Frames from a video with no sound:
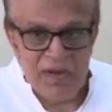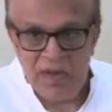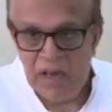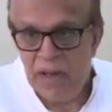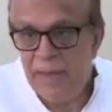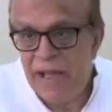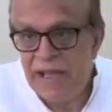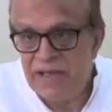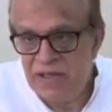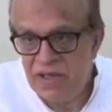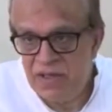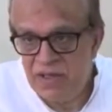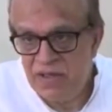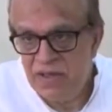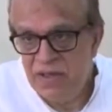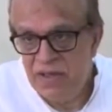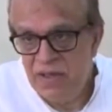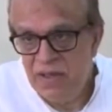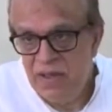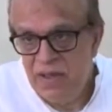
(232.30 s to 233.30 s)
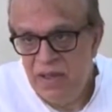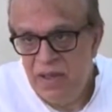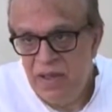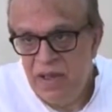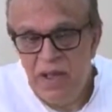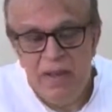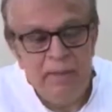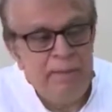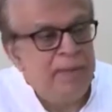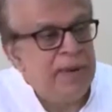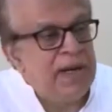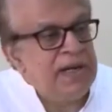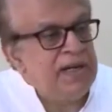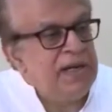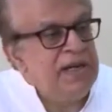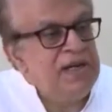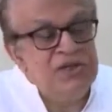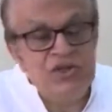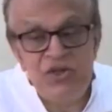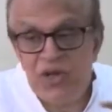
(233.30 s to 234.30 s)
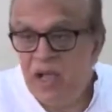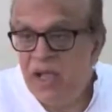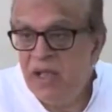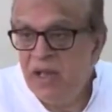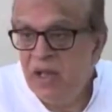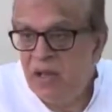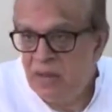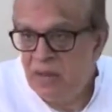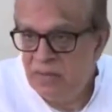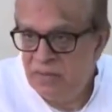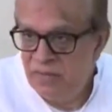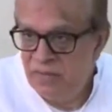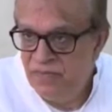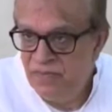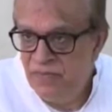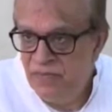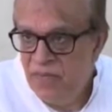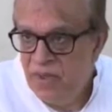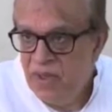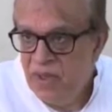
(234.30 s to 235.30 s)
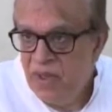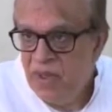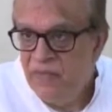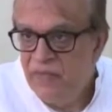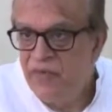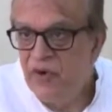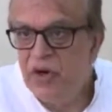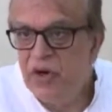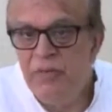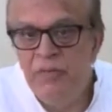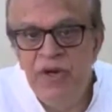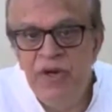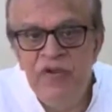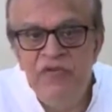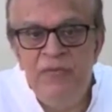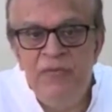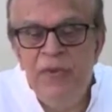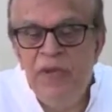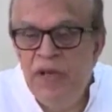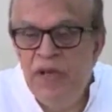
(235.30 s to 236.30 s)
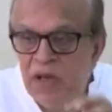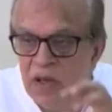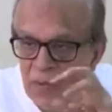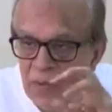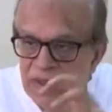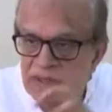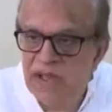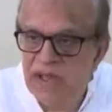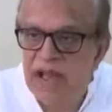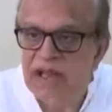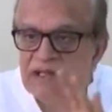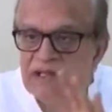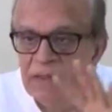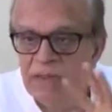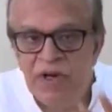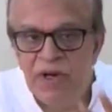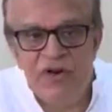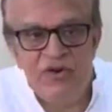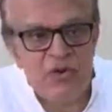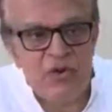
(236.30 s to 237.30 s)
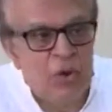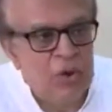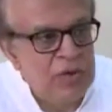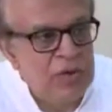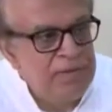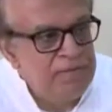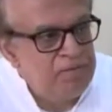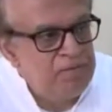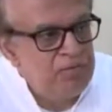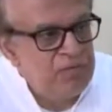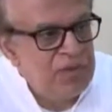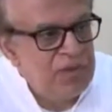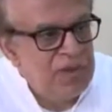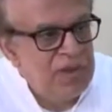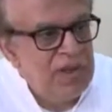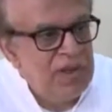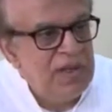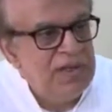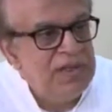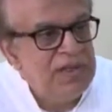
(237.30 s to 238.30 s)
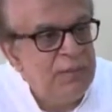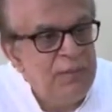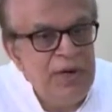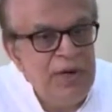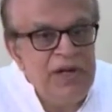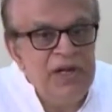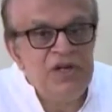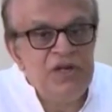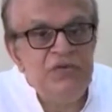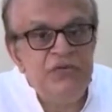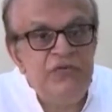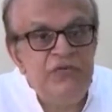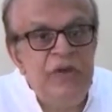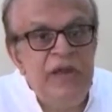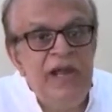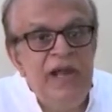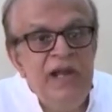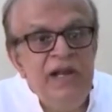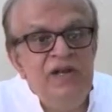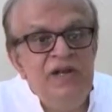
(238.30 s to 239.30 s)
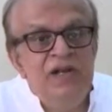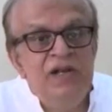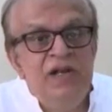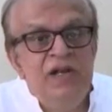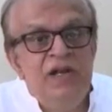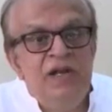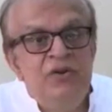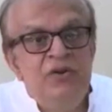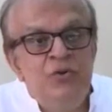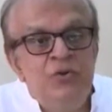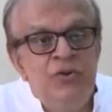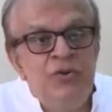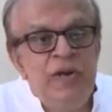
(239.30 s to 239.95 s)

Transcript: Imagine. But in China, for a brief period when they had some control, the British failed to